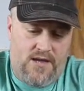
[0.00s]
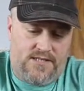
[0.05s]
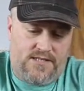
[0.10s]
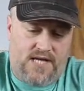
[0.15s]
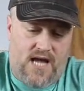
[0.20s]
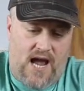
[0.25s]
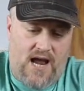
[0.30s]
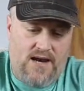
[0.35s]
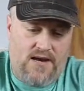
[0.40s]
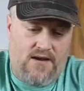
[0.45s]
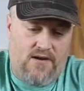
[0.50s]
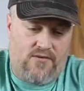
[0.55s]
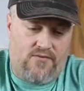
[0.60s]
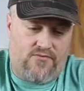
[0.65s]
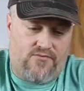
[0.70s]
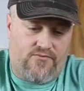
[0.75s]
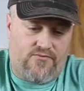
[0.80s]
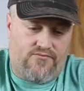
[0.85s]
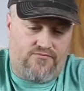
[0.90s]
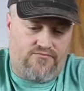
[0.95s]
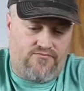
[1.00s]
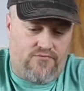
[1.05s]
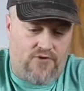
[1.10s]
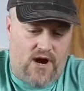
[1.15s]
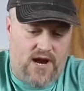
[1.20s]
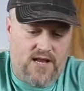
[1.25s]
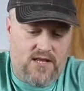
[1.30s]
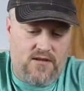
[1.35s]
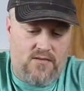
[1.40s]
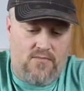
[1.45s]
kind of
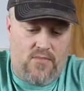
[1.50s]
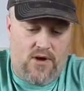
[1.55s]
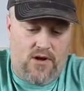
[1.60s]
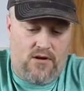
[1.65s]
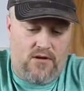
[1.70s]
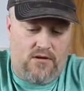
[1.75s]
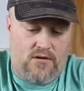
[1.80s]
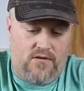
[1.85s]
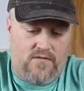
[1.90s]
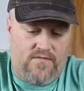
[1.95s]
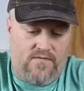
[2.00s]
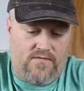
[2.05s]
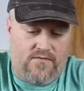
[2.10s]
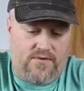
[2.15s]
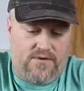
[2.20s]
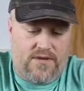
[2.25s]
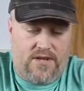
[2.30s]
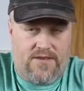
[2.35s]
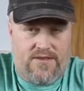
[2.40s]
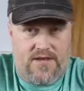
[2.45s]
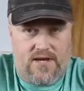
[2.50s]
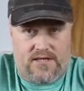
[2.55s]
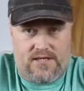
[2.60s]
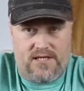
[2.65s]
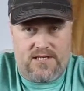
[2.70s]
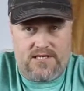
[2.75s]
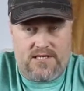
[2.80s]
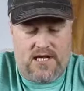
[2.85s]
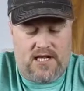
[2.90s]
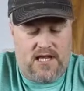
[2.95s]
right in the middle of the
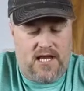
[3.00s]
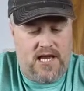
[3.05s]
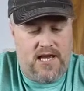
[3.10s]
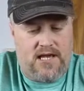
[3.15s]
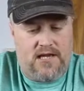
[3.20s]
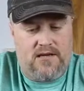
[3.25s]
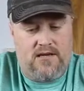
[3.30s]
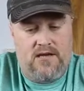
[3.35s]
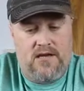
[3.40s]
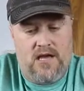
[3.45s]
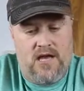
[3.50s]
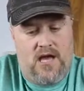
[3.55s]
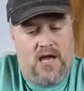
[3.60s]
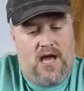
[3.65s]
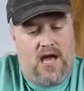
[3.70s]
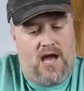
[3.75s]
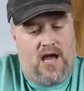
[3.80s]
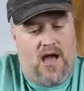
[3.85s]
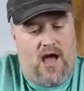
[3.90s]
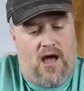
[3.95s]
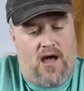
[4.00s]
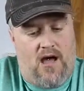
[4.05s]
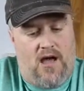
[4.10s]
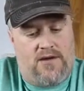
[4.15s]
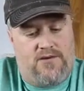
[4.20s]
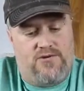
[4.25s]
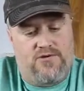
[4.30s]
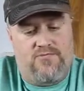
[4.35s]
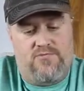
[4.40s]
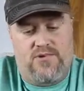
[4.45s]
thickness I like.
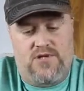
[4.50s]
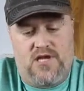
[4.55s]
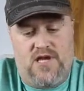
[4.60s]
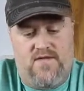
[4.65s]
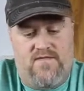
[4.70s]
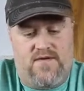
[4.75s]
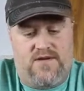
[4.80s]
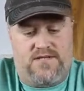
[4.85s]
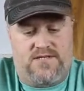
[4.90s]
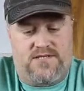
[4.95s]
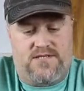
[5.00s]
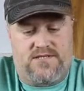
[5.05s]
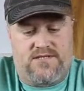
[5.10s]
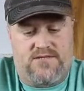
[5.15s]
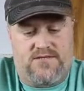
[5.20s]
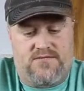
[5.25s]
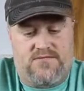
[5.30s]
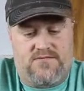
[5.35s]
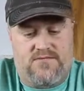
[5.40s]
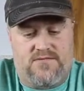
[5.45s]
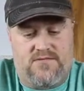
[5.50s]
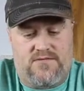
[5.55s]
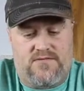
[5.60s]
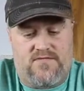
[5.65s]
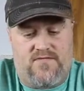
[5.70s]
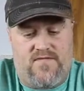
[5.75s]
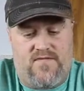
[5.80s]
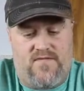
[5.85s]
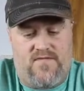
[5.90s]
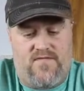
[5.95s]
I do believe it's
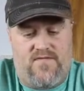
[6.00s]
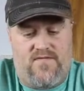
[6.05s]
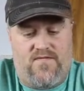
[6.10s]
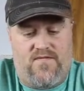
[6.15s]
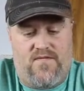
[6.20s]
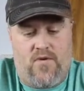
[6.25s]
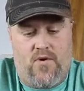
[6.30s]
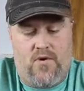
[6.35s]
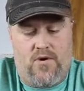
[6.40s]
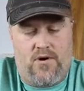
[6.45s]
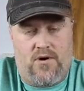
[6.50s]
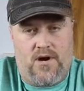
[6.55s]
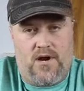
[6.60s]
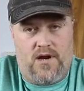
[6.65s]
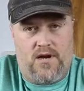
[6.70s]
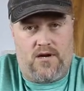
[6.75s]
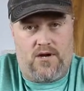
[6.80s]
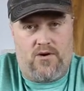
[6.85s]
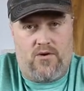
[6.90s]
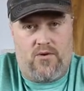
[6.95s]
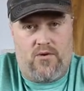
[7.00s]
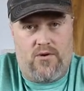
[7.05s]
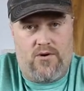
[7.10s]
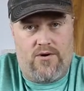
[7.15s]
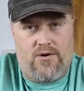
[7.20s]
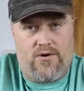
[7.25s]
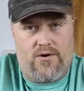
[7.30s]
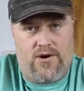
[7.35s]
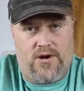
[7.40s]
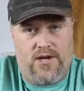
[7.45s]

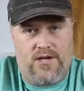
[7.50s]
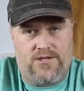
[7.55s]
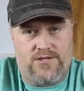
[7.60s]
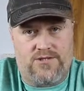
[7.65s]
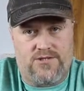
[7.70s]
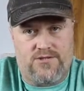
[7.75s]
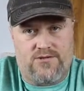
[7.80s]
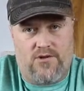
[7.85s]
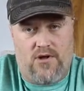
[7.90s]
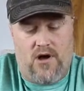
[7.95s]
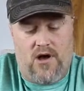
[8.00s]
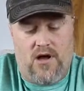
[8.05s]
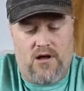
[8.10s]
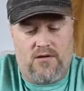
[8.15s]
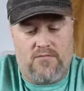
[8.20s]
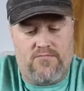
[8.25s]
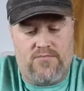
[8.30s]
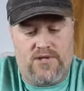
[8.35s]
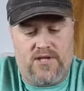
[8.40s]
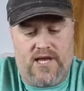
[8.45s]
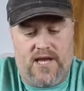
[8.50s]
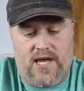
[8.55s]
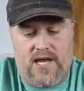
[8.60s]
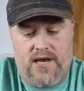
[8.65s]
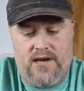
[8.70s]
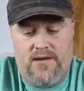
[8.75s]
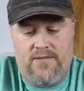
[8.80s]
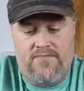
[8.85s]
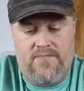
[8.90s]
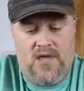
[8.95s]
4¼ inch long
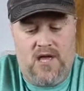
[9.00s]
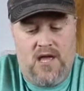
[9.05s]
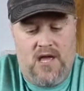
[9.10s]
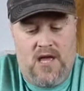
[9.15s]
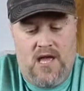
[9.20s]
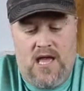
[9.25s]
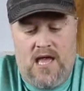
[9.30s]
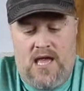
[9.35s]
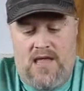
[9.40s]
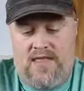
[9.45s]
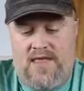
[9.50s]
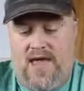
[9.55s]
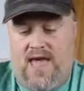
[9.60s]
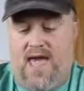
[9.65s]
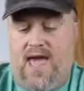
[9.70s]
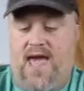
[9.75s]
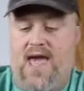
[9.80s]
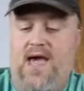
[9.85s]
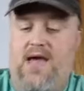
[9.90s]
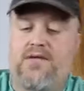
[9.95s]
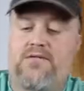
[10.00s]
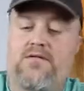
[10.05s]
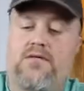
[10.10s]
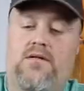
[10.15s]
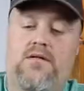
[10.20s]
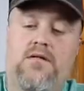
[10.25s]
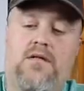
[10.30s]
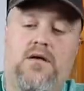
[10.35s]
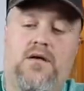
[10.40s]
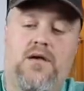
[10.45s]
blade. The
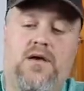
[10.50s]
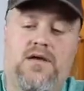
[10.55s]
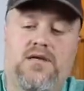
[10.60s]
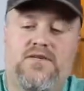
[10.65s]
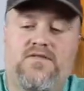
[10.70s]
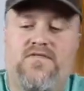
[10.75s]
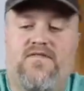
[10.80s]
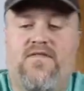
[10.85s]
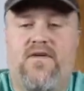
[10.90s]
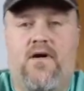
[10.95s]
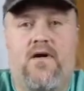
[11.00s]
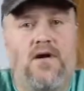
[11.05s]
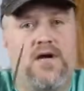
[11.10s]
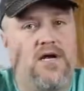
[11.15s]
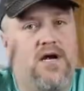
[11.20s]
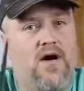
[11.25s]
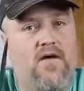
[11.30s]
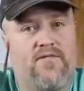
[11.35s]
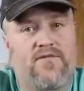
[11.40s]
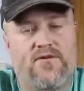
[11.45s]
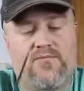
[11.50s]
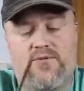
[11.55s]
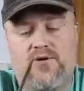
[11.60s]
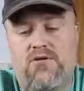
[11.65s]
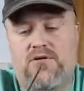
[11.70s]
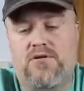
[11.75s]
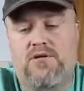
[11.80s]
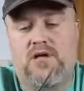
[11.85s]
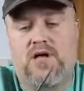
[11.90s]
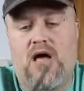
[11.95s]
handle is very
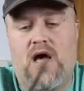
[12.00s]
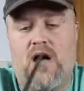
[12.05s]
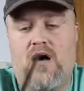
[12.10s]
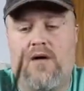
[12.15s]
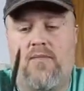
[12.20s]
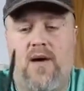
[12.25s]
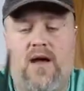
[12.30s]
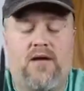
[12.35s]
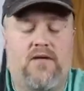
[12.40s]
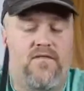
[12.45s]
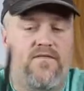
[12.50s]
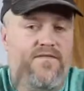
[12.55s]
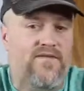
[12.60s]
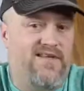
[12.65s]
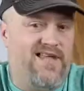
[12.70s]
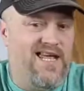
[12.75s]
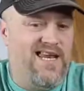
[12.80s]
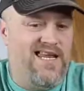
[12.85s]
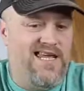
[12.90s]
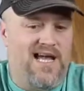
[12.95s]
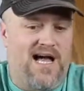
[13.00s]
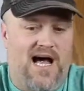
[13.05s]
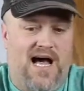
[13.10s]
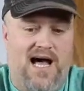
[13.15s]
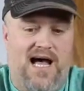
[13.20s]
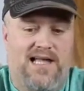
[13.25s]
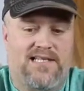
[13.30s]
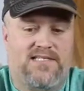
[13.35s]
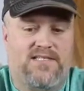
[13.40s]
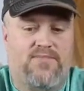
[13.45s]
comfortable. I don't feel any
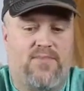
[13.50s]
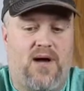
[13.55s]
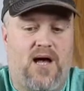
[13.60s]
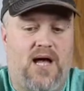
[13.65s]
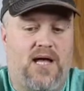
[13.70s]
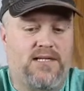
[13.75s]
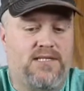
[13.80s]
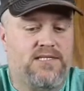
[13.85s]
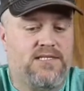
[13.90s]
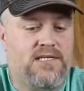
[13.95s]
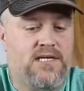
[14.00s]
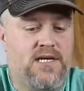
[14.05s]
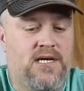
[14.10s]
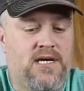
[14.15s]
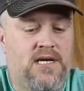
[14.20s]
hot spots.